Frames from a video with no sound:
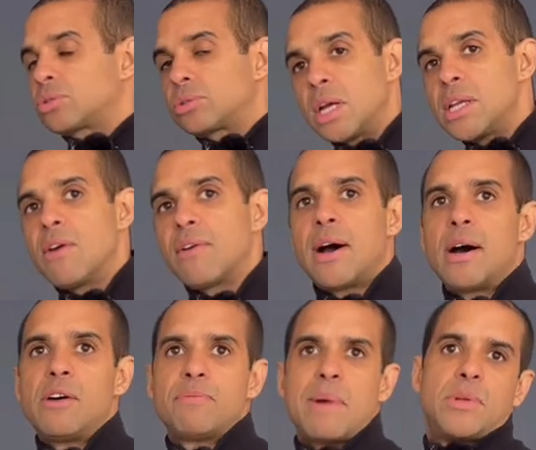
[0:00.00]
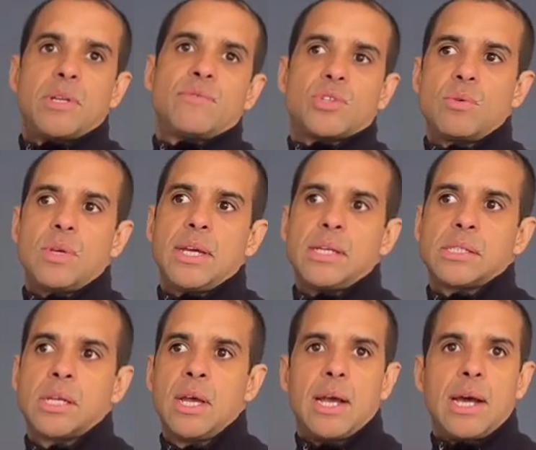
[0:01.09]
a year and a half, maybe even two
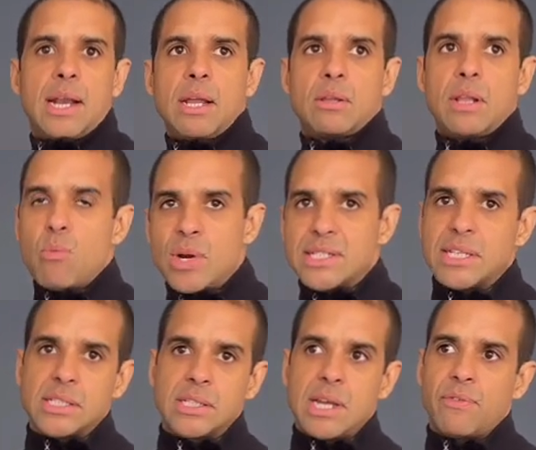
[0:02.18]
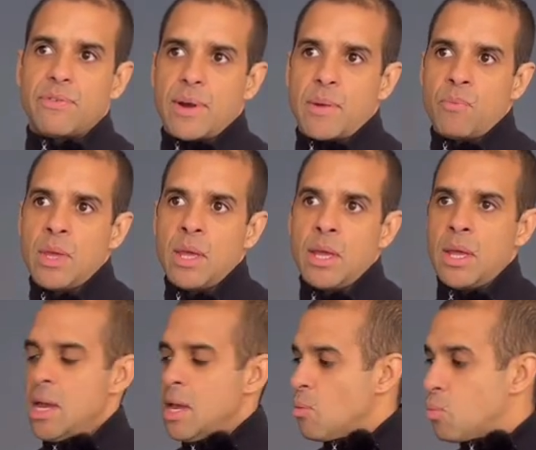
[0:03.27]
years, and they, they wanted 67 for it.
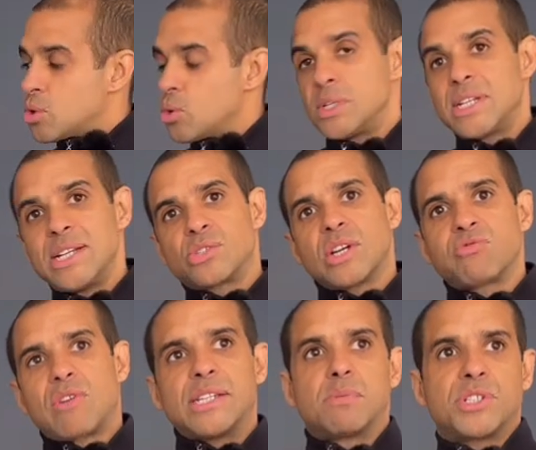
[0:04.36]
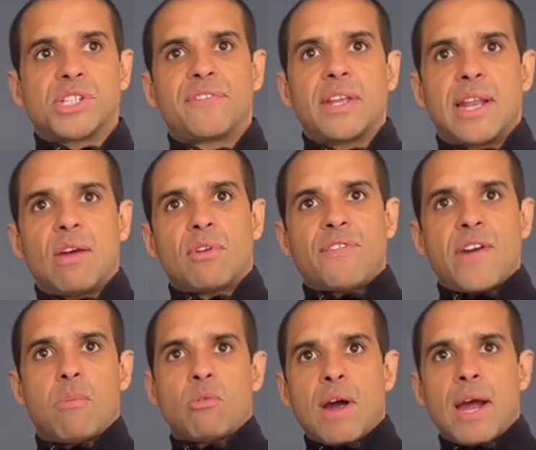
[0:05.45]
As soon as the interest rates shifted now on a
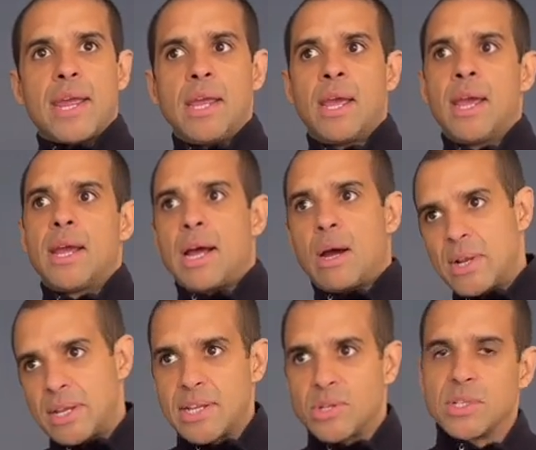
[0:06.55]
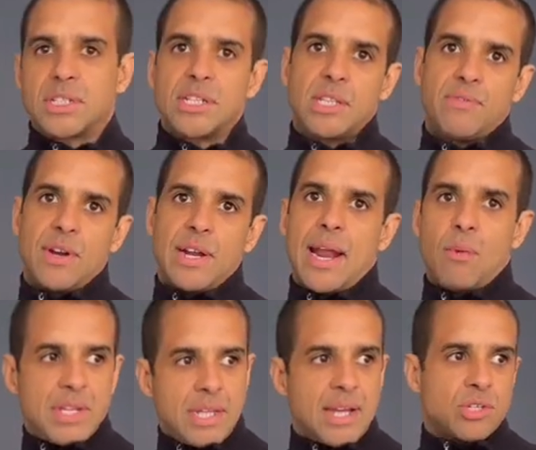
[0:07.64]
variable rate, I went, yeah, do you want 60 for it now? And I
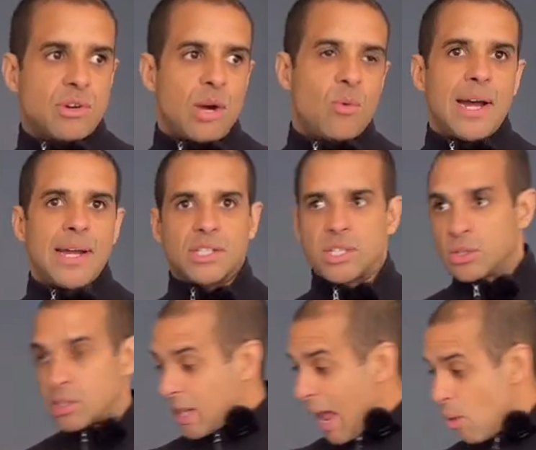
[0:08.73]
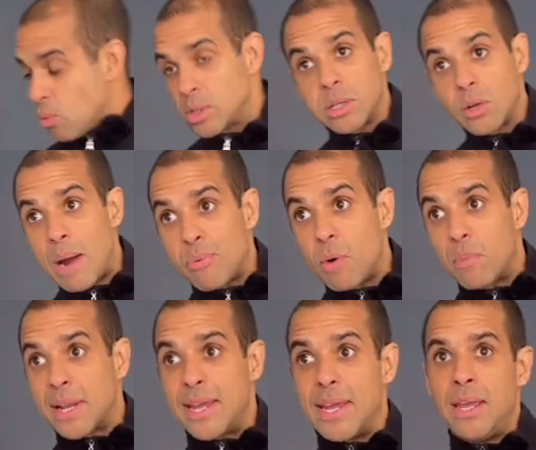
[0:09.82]
went, yeah, straight away. So that was like
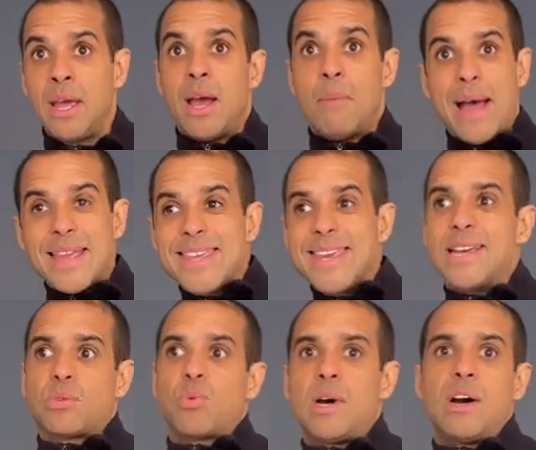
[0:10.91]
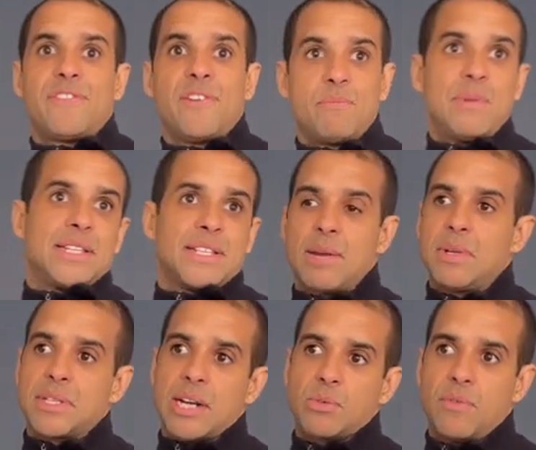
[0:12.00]
probably about a year's worth of me just keeping
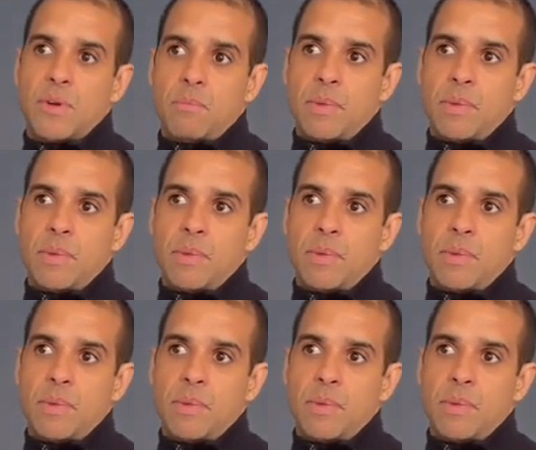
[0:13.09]
in touch with them.